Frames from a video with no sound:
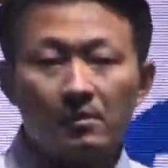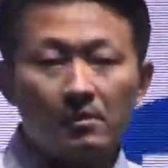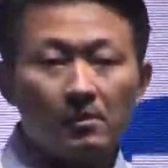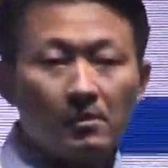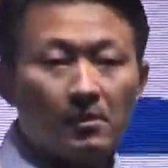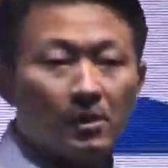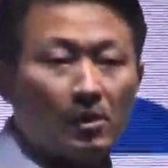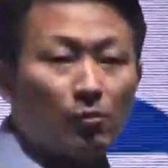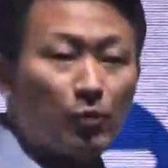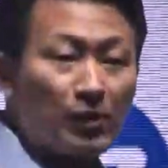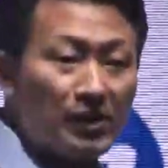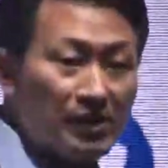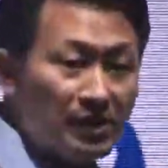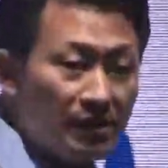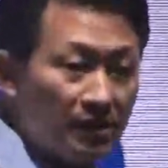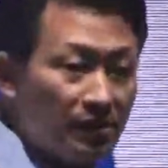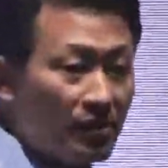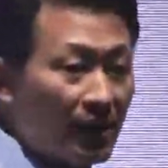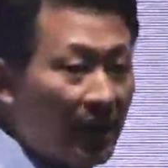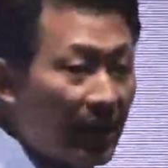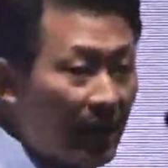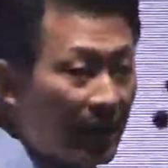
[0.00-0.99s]
And we need
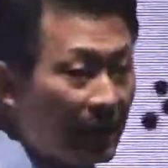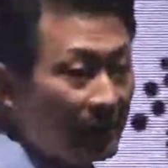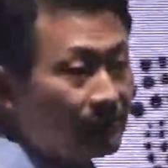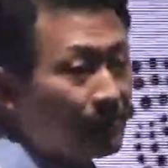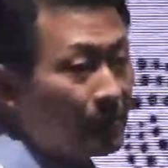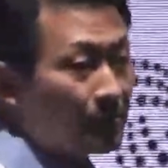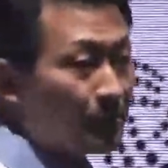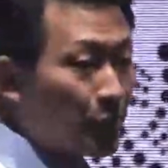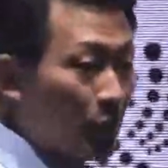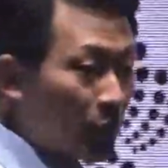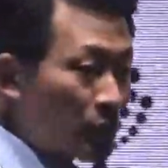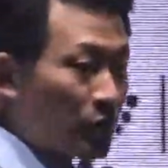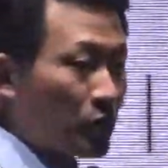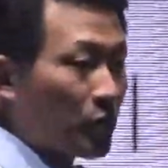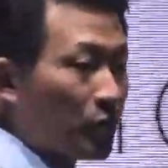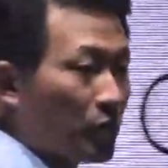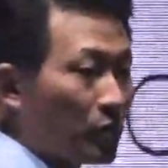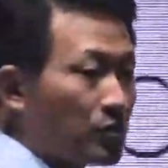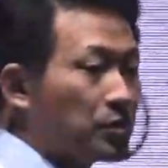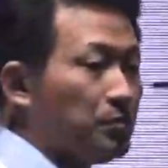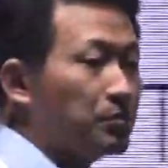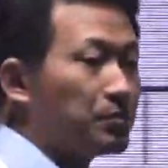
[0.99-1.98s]
to have a protocol
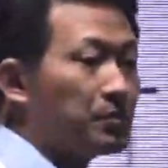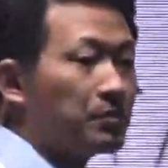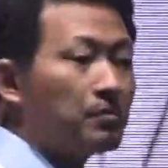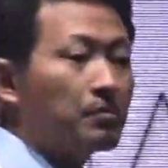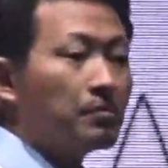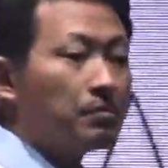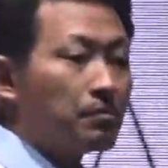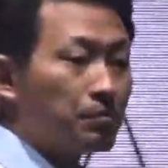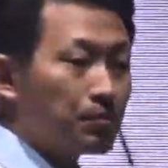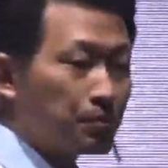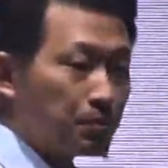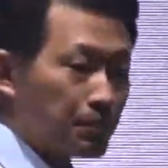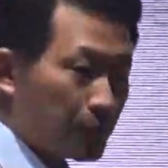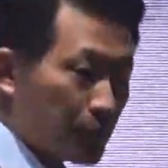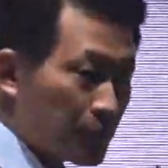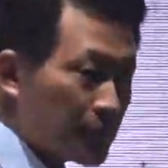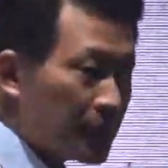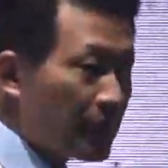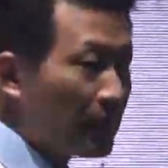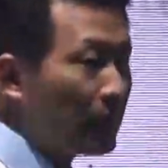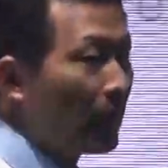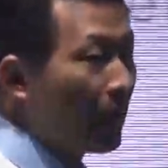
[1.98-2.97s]
to put
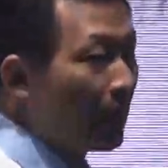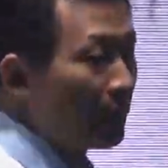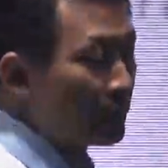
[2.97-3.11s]
them all